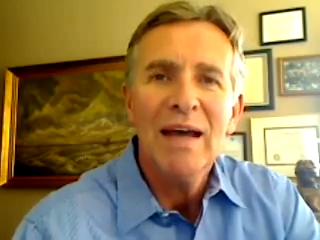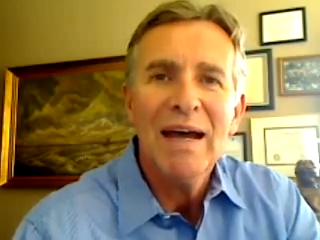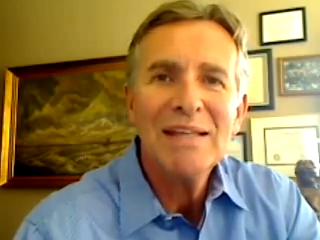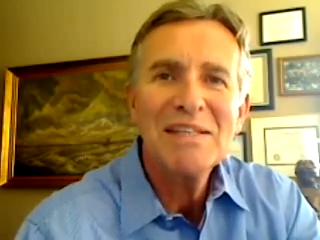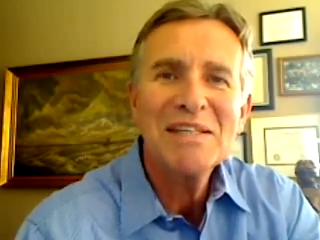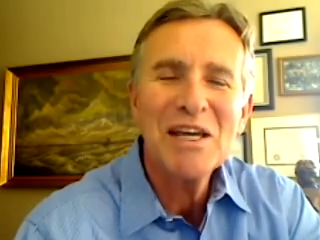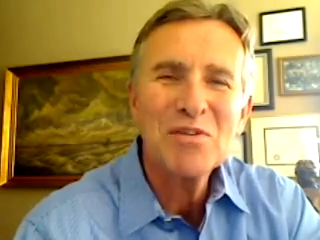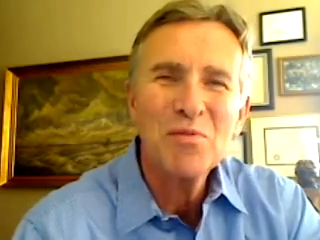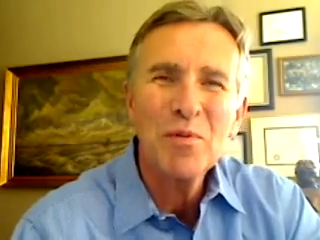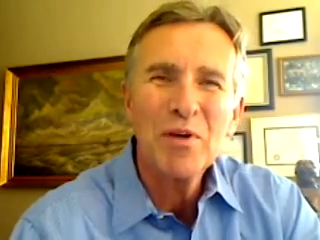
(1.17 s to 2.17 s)
Hi, this is
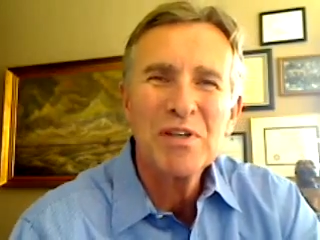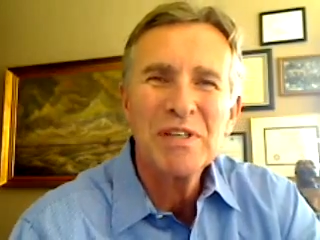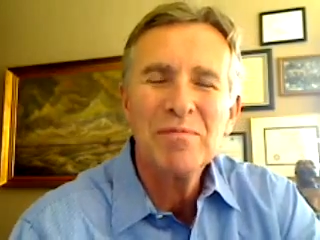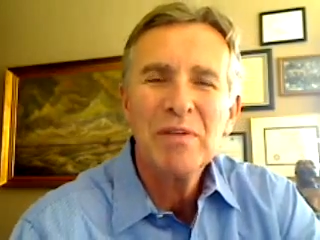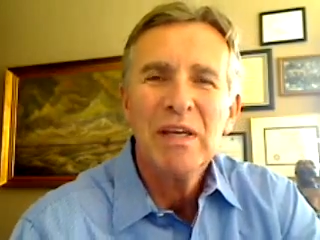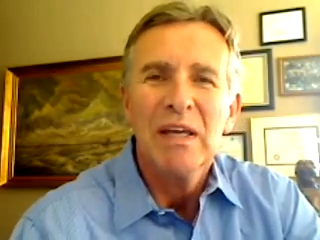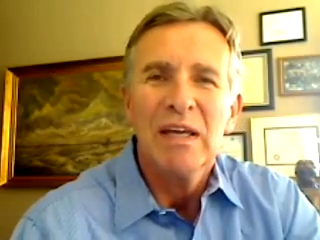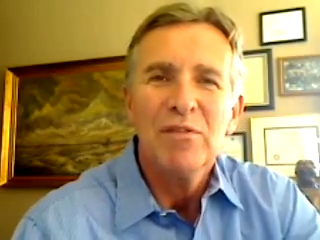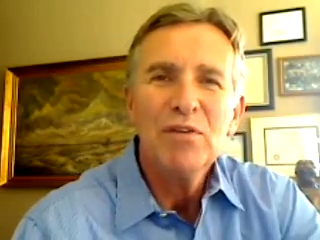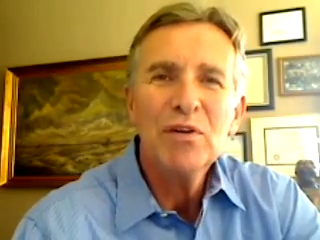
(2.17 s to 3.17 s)
Andrew Warburton.
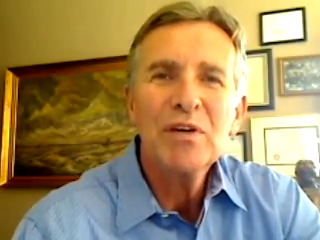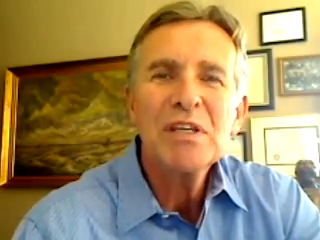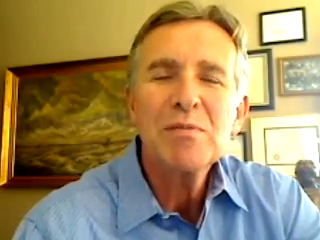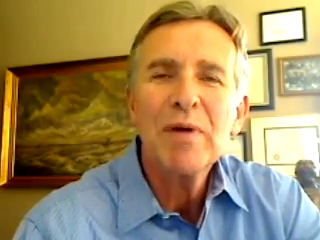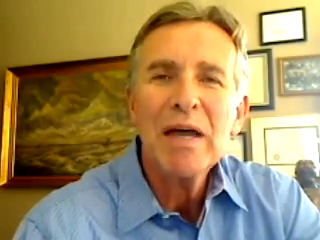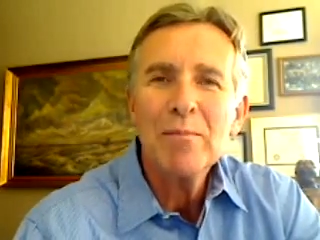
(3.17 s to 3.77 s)
If you're looking to buy